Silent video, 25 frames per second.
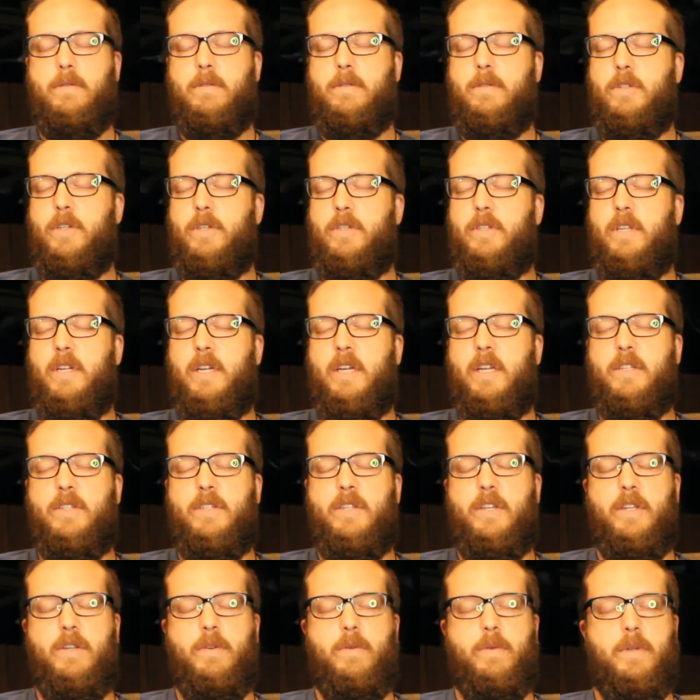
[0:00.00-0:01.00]
just the
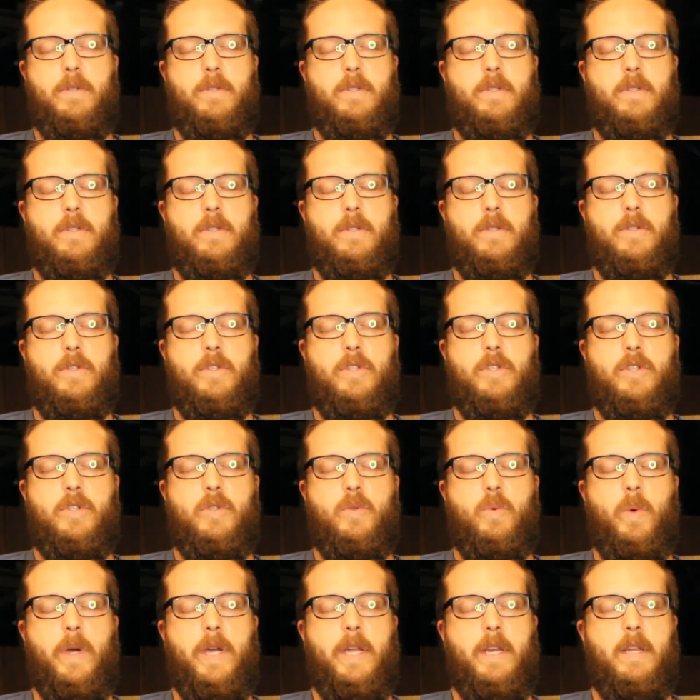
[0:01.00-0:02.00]
continuous
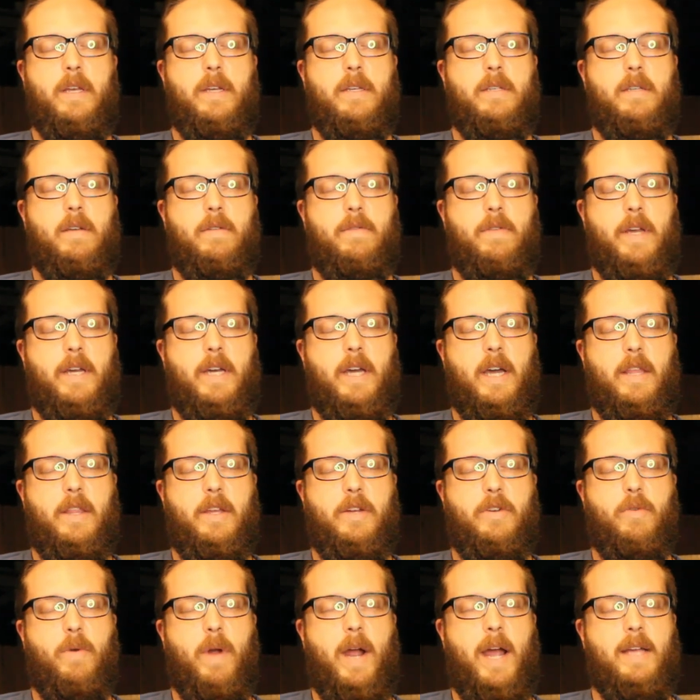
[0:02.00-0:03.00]
sweetness of like
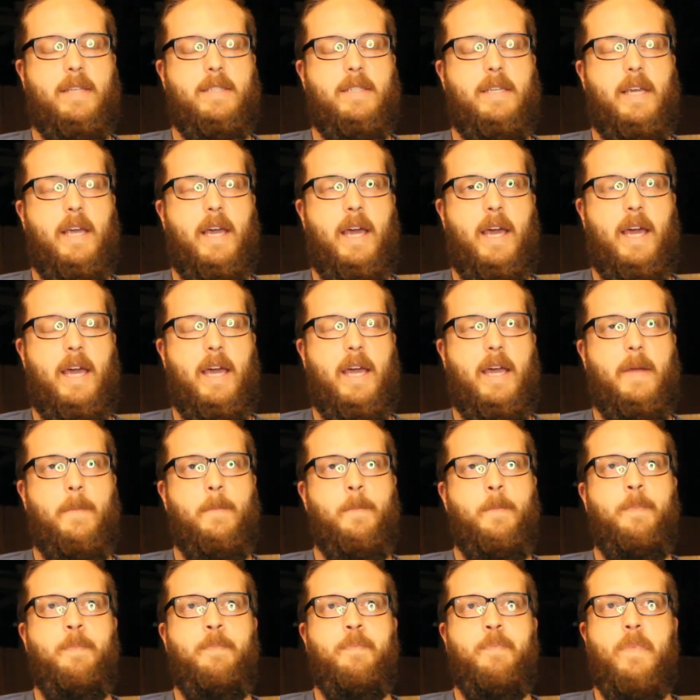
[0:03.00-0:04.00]
kind of the grassy hay.